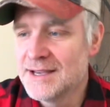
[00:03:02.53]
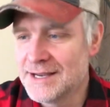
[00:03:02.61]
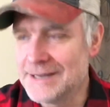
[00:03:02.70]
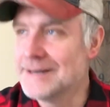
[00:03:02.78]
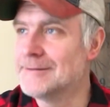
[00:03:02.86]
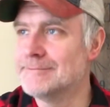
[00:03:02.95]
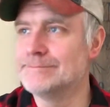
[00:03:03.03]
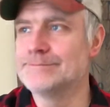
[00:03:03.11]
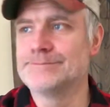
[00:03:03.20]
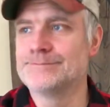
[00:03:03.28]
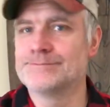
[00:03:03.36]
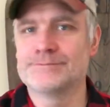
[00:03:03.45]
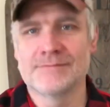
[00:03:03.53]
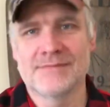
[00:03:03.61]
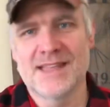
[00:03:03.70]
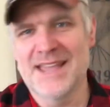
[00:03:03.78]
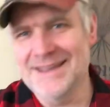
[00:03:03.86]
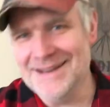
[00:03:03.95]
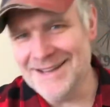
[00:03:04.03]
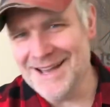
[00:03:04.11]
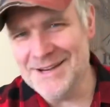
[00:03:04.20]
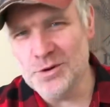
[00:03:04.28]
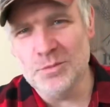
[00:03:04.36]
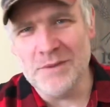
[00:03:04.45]
And I
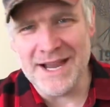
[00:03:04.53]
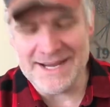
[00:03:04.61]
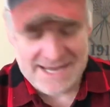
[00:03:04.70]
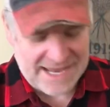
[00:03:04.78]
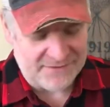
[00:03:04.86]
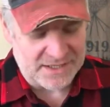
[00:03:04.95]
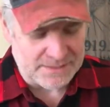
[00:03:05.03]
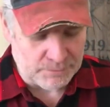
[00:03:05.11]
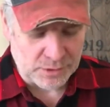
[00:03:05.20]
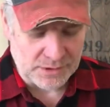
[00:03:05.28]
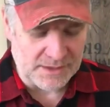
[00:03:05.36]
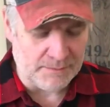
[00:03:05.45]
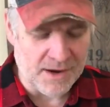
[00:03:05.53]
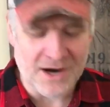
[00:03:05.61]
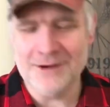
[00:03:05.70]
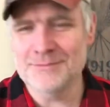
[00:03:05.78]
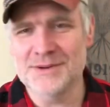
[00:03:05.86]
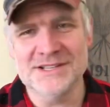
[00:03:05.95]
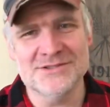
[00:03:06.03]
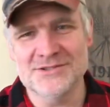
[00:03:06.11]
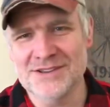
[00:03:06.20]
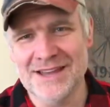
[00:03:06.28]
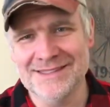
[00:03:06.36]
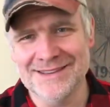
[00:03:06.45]
don't mind having to pull it apart because there's
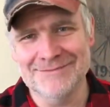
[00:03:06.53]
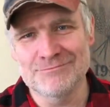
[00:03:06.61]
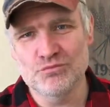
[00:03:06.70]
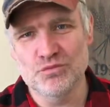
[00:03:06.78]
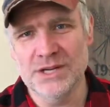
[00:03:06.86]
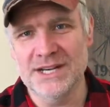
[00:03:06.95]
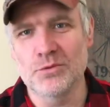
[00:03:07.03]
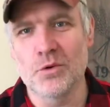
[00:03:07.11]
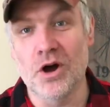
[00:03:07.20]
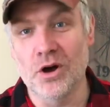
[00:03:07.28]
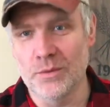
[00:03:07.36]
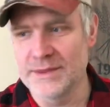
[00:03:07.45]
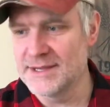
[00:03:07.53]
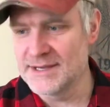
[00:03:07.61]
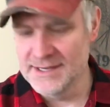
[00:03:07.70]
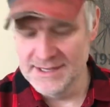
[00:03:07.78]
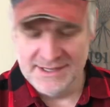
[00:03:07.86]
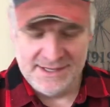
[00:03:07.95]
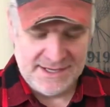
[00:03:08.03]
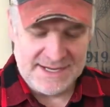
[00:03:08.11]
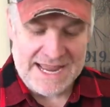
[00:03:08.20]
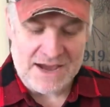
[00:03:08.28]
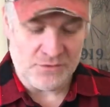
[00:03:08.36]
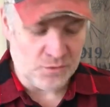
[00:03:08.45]
nothing really wrong with it.
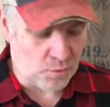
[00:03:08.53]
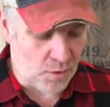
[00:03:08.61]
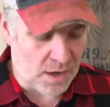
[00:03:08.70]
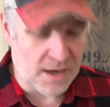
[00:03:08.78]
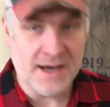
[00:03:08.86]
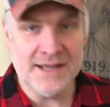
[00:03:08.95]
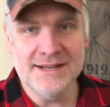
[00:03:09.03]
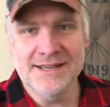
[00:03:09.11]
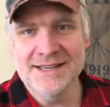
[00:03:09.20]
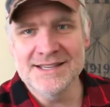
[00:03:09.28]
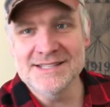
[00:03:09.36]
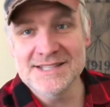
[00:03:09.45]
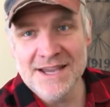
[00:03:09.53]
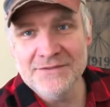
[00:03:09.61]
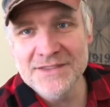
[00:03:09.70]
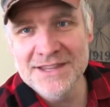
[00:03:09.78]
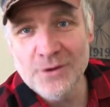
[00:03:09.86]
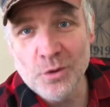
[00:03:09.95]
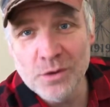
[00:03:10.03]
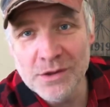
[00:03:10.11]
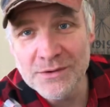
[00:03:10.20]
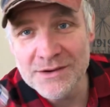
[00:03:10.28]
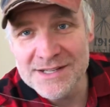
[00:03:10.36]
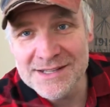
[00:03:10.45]
Now the rod is definitely
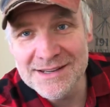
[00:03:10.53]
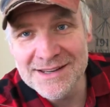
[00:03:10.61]
older.